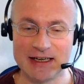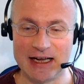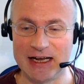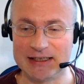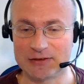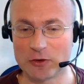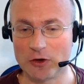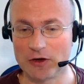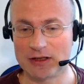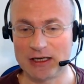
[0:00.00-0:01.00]
and it's
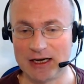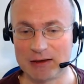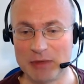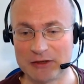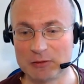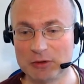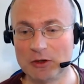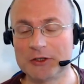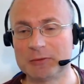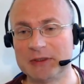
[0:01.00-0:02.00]
called "The Unbearable
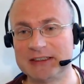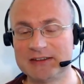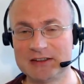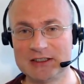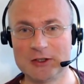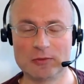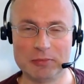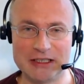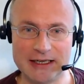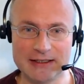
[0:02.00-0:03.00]
Automaticity of
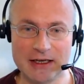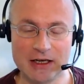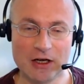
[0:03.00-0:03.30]
Being."